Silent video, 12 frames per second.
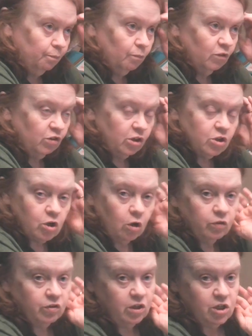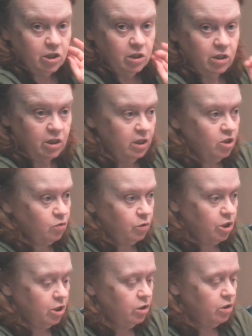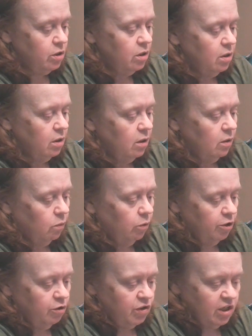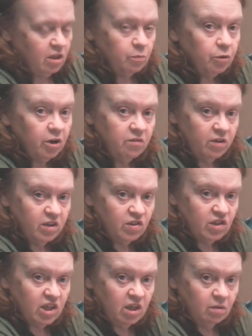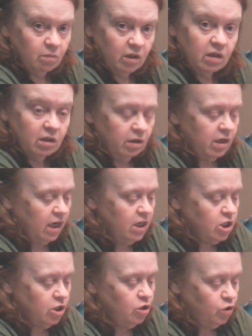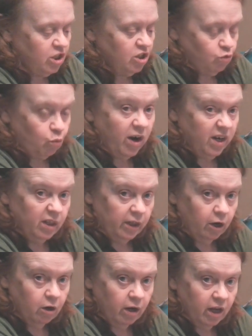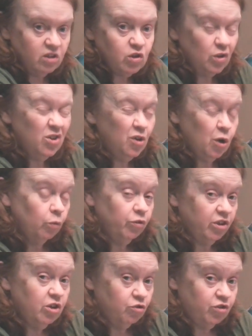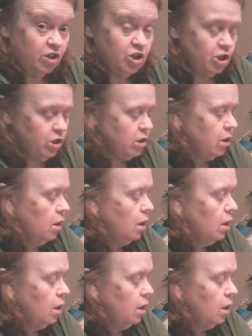stitch called stitch in the ditch, which is where you see the previous seam indentation, you stitch right in there again so you don't see your stitches.